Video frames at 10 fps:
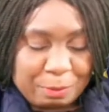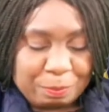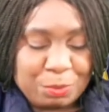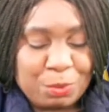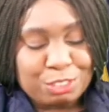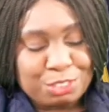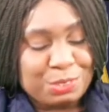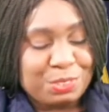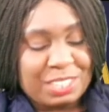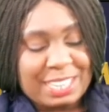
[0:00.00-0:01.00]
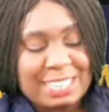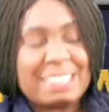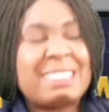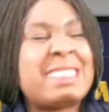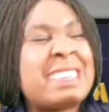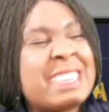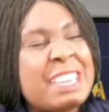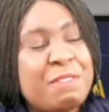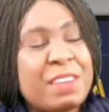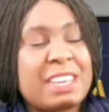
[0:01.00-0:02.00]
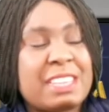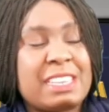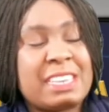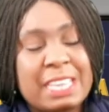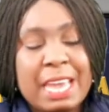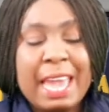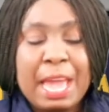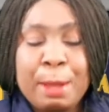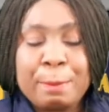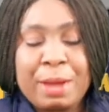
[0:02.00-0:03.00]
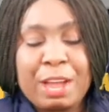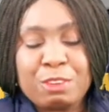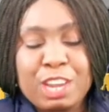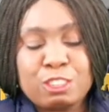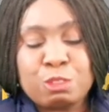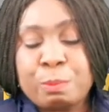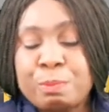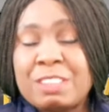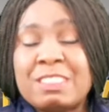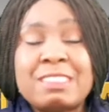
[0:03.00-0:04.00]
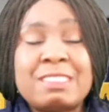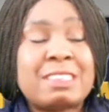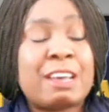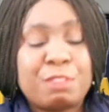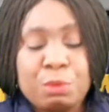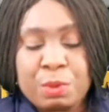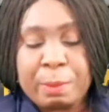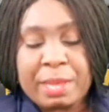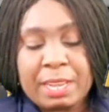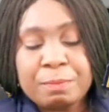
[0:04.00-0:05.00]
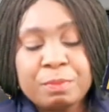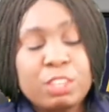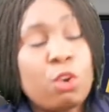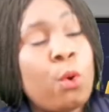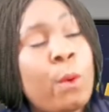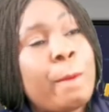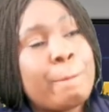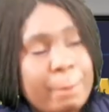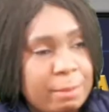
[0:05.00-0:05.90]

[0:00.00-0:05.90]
what do you think is significantly a barrier to business savvy women or